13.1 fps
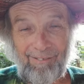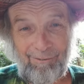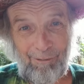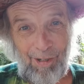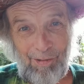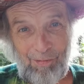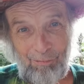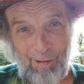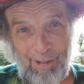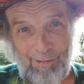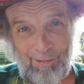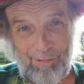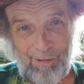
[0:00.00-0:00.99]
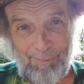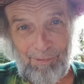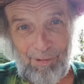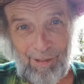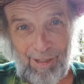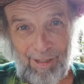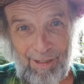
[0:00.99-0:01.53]
fresh way to
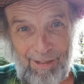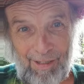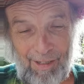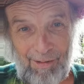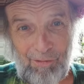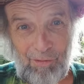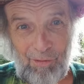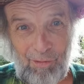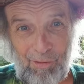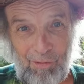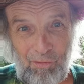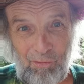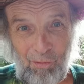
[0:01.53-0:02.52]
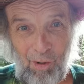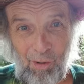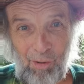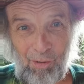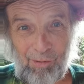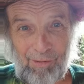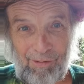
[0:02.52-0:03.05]
subjugate and to
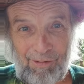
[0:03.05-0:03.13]
control